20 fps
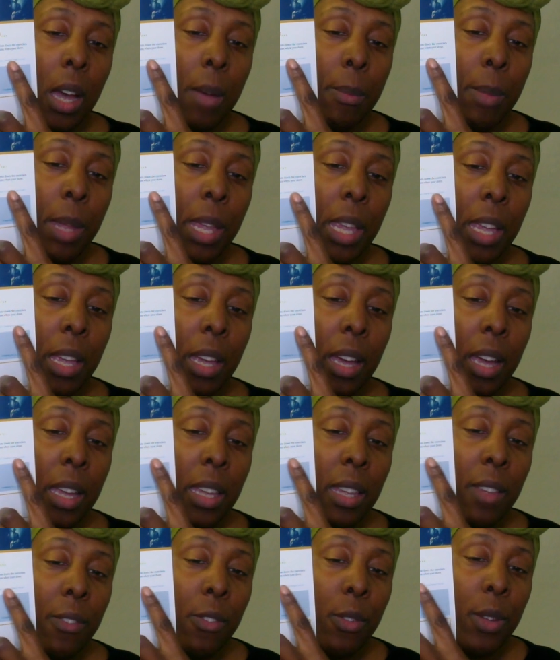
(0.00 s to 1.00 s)
Here I
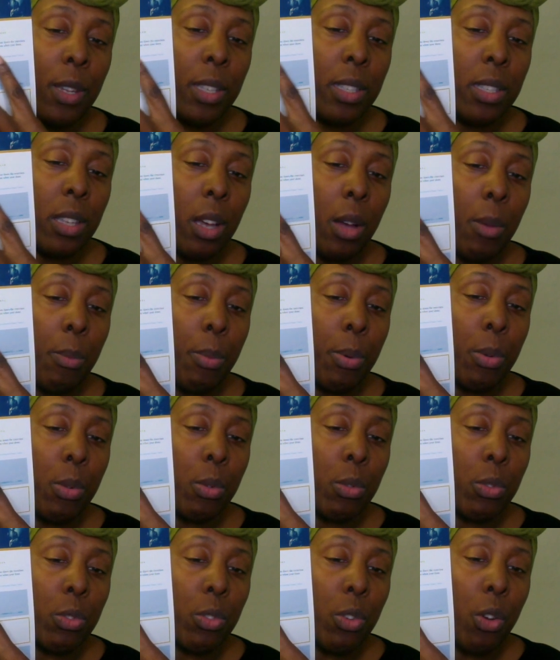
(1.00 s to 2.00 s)
give you
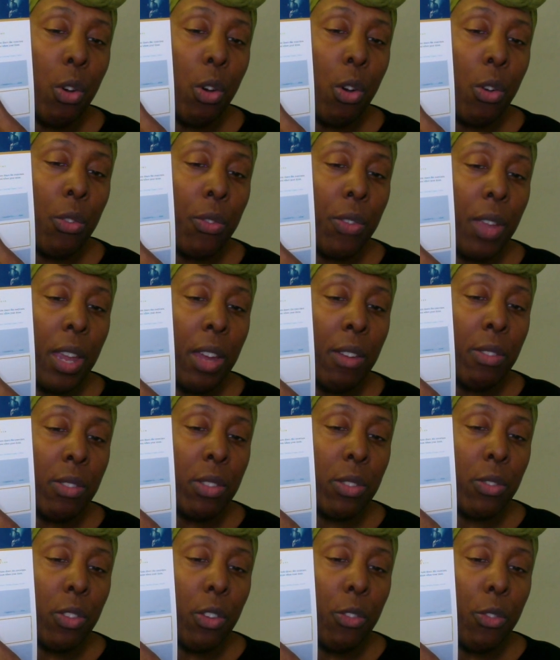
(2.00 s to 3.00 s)
examples of
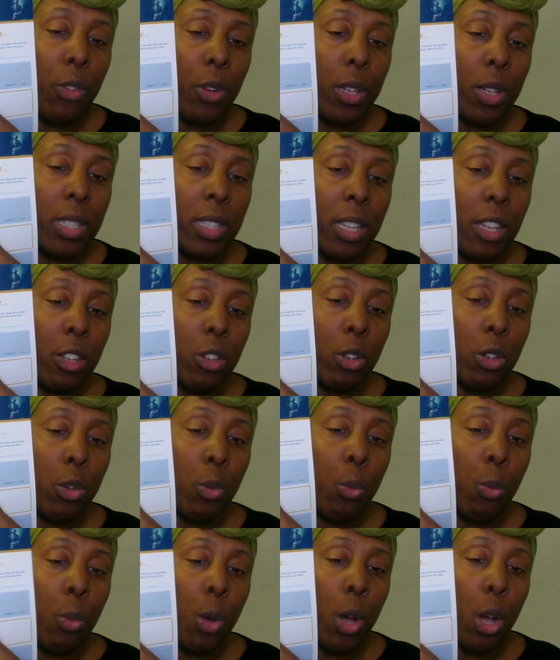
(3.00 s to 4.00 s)
areas of your voice that you
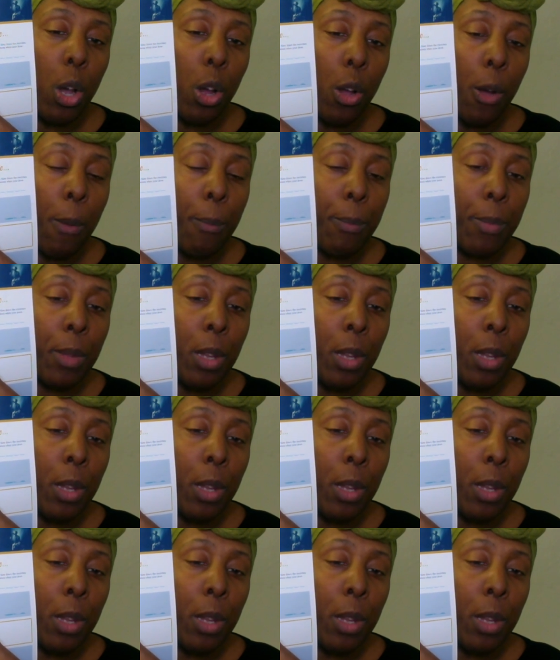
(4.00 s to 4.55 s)
can work on.